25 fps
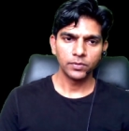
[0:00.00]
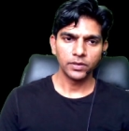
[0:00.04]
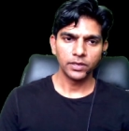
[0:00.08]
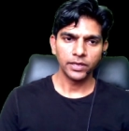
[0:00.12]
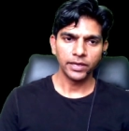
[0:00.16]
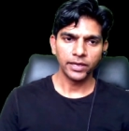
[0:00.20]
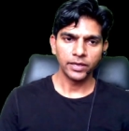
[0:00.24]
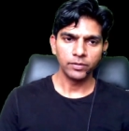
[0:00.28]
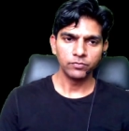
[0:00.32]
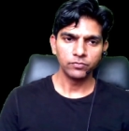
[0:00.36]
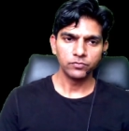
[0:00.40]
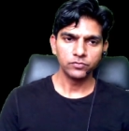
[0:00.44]

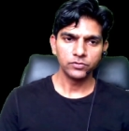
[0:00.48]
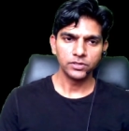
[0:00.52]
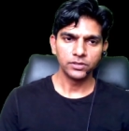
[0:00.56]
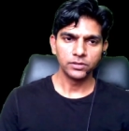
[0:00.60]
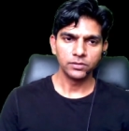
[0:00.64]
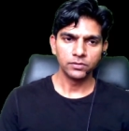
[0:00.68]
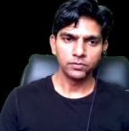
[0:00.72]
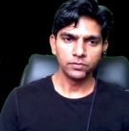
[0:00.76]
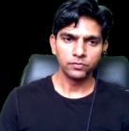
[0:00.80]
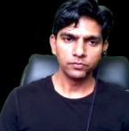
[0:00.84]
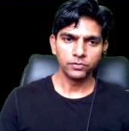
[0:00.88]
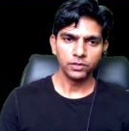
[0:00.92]

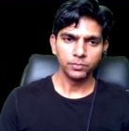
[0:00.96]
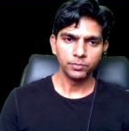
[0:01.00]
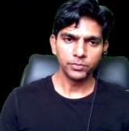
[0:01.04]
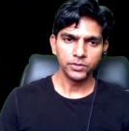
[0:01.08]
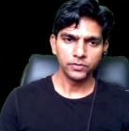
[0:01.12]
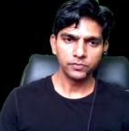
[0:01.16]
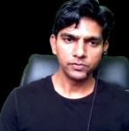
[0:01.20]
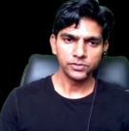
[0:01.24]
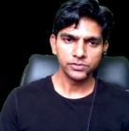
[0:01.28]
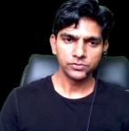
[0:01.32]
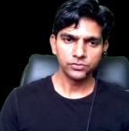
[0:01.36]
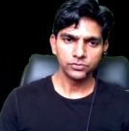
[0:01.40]
M1 will be
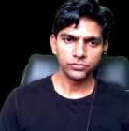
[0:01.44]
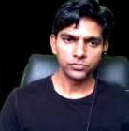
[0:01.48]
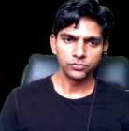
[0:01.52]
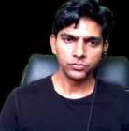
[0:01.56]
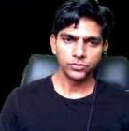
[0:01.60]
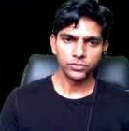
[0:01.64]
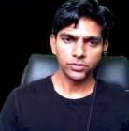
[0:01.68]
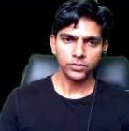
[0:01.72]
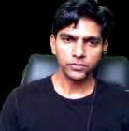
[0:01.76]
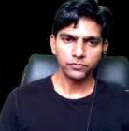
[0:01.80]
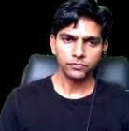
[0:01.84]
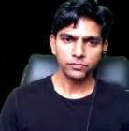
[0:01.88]
equals to
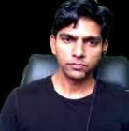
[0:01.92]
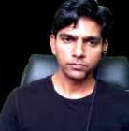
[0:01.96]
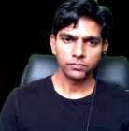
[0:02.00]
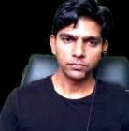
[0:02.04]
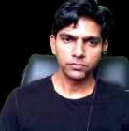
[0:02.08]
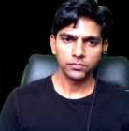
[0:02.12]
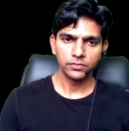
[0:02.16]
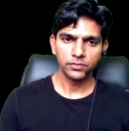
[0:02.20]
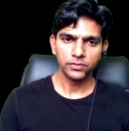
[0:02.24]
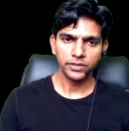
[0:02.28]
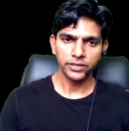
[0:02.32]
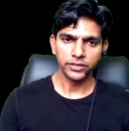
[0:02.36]
root of
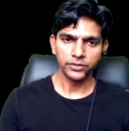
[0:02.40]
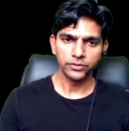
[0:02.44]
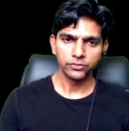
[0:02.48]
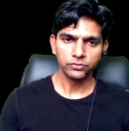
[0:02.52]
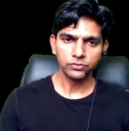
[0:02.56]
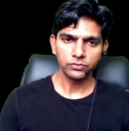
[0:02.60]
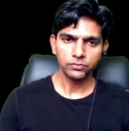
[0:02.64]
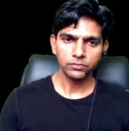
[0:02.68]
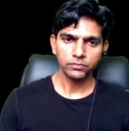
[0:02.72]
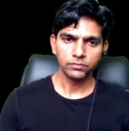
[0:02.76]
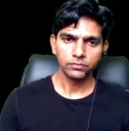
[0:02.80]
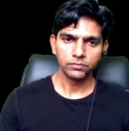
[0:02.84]

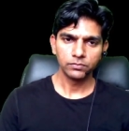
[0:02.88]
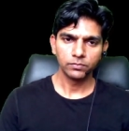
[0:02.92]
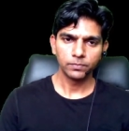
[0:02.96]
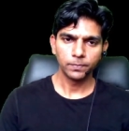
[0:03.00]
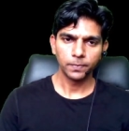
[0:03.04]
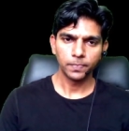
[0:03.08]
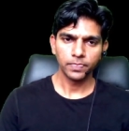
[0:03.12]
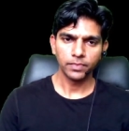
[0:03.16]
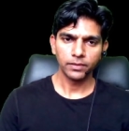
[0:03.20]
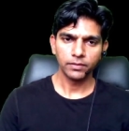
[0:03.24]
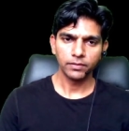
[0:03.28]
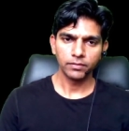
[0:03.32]
T2
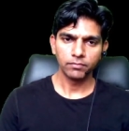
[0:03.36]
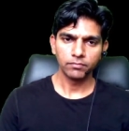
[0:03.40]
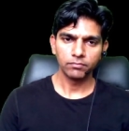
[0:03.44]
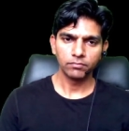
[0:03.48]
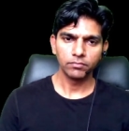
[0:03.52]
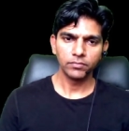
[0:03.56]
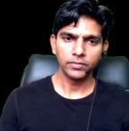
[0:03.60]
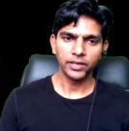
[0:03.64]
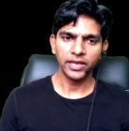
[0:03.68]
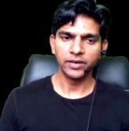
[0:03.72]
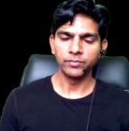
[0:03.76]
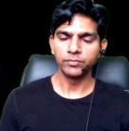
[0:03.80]

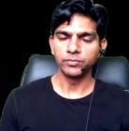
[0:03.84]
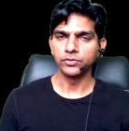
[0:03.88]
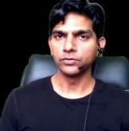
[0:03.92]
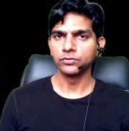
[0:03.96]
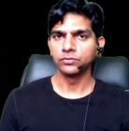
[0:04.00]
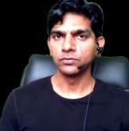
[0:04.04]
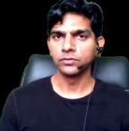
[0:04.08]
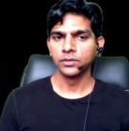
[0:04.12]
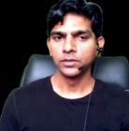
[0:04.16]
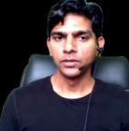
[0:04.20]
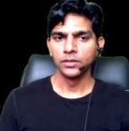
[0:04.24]
M2.